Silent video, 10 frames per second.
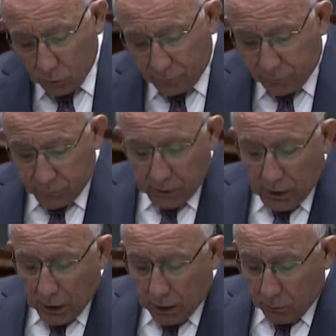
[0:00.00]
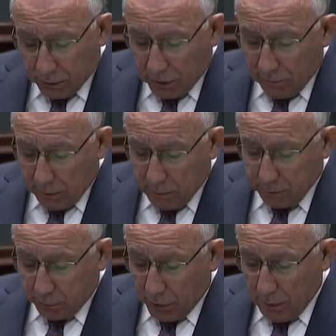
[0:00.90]
of our
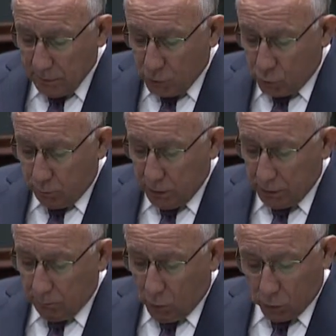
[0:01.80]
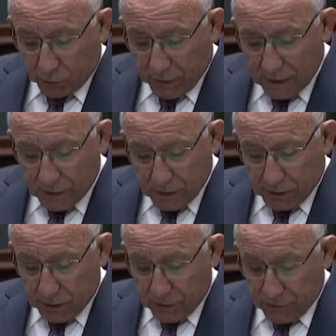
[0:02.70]
government promise to build more
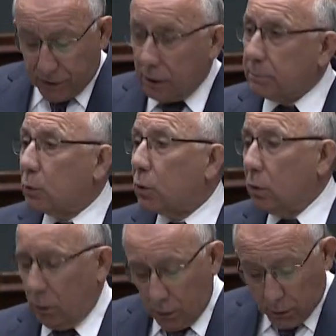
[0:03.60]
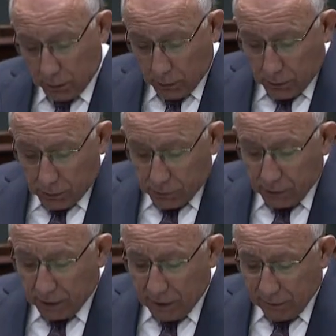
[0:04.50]
transit in Scarborough,
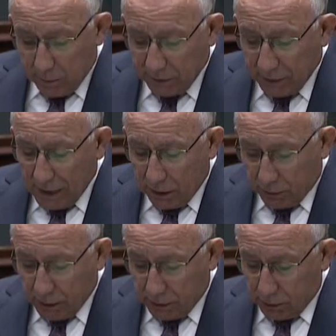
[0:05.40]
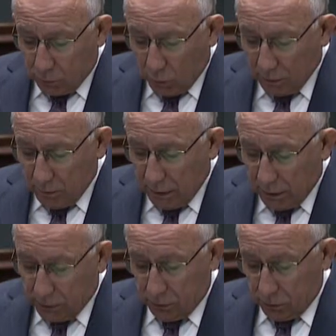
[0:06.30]
the government allocated $1
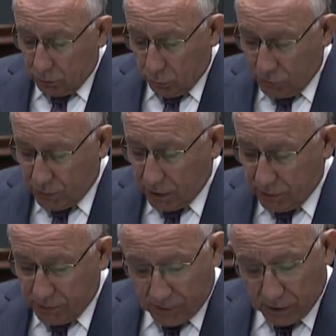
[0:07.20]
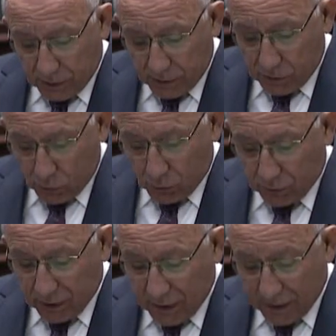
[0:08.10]
million to start studies on
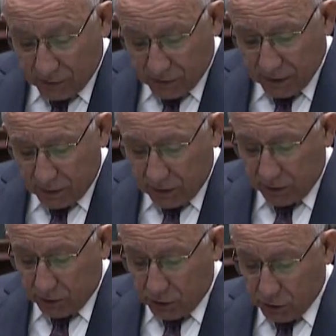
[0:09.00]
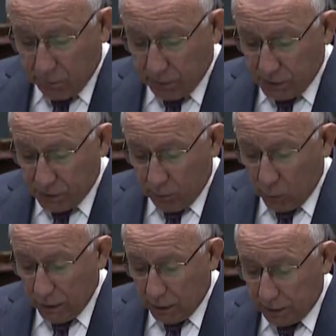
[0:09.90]
extending the Shepherd
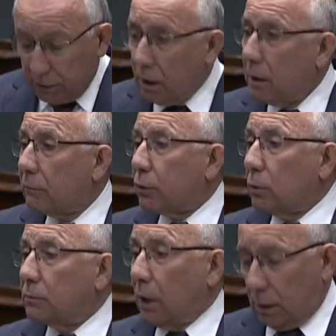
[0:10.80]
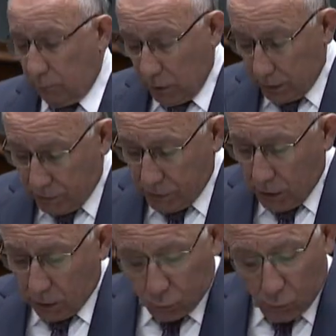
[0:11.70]
subway line from Don Mills
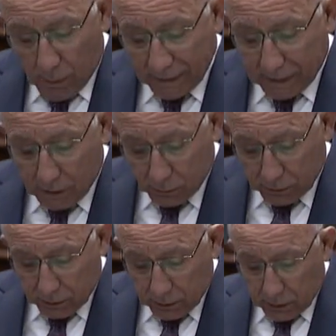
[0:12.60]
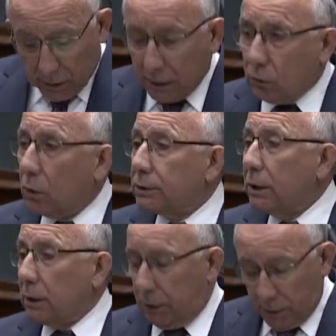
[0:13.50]
to McCowan.
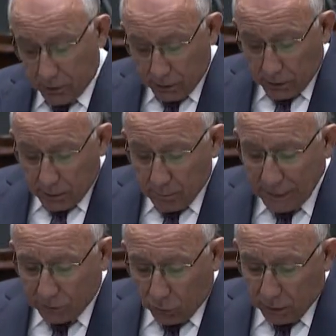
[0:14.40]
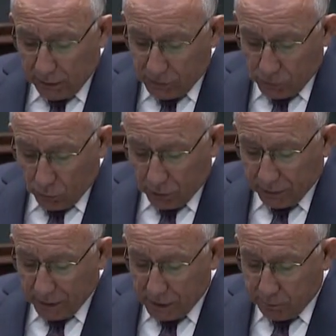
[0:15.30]
Accordingly, Metrolinx
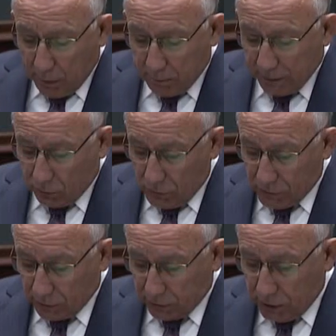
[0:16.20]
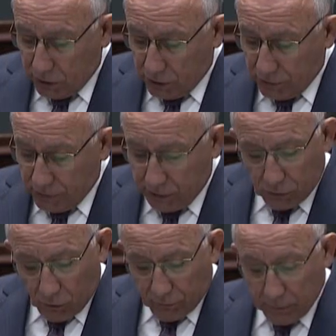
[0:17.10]
organized public consultations in
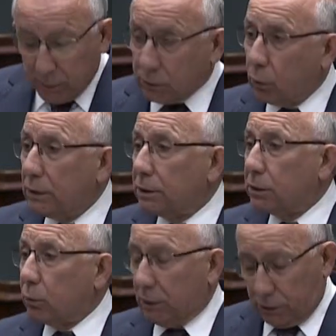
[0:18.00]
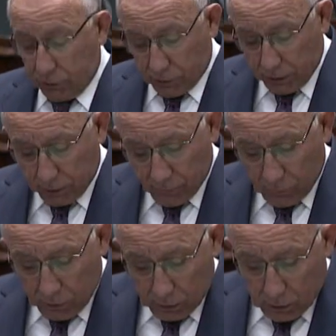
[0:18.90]
November 2023.
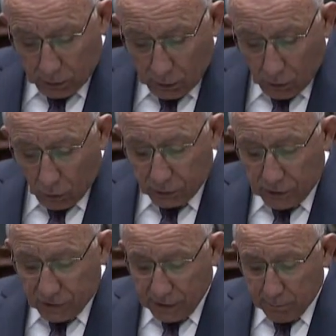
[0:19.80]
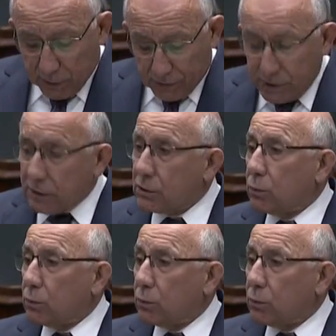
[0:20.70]
On December 6,